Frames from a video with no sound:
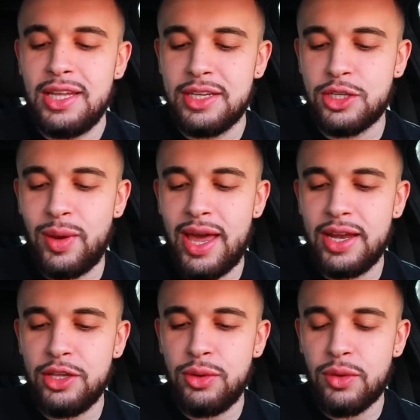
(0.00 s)
Let's go ahead
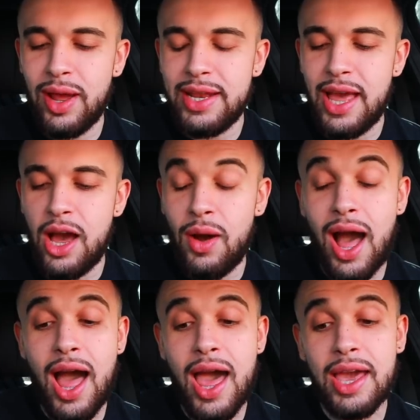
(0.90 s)
and do it right now.
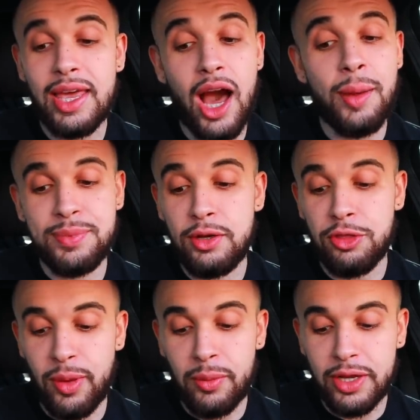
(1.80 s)
I hopped in
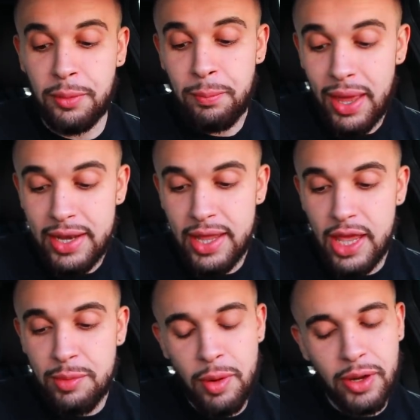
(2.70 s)
with my
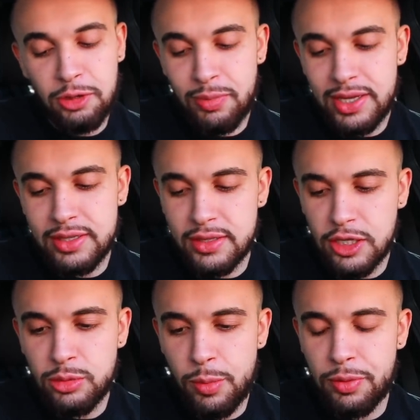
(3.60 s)
recommended. My recommended
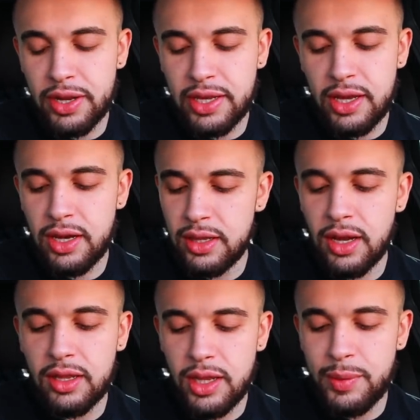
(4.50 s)
still gonna be pretty good, and
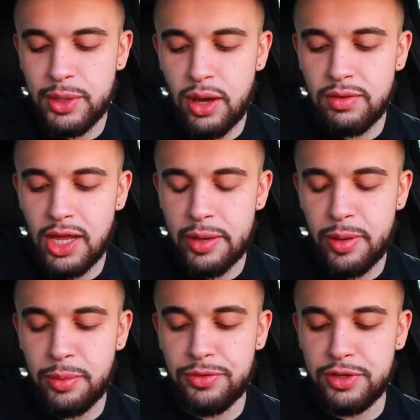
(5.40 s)
luckily we do have a lot of
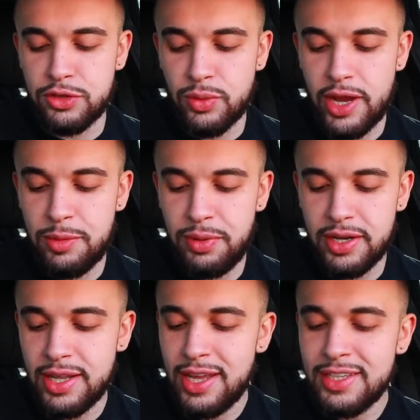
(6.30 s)
people for this raid,
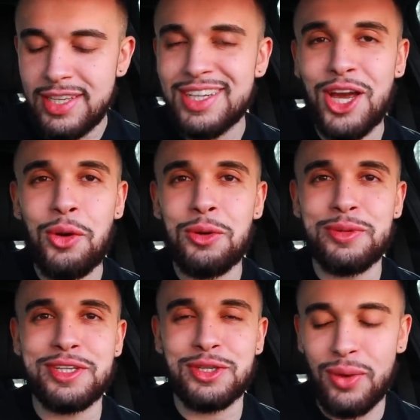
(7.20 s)
but didn't go in
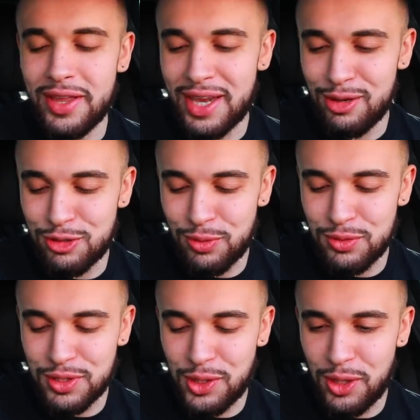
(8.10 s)
with the squad that I was
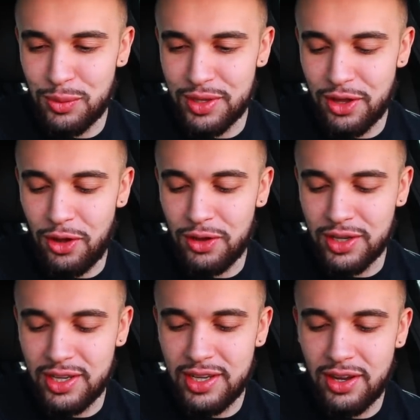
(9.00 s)
supposed to go in with. All
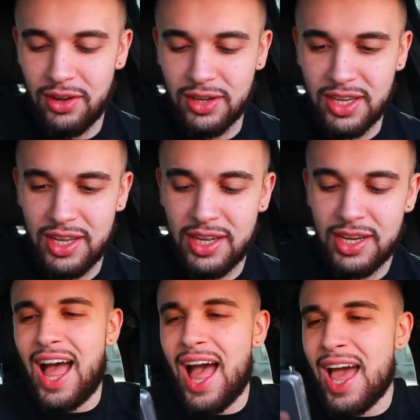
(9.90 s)
good, all
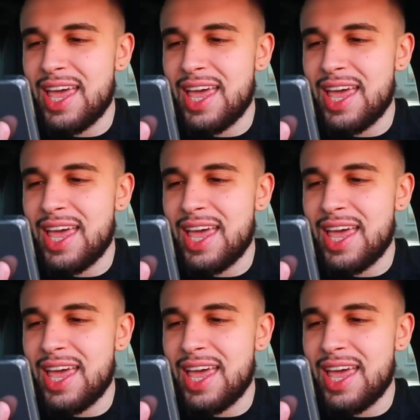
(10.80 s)
good. I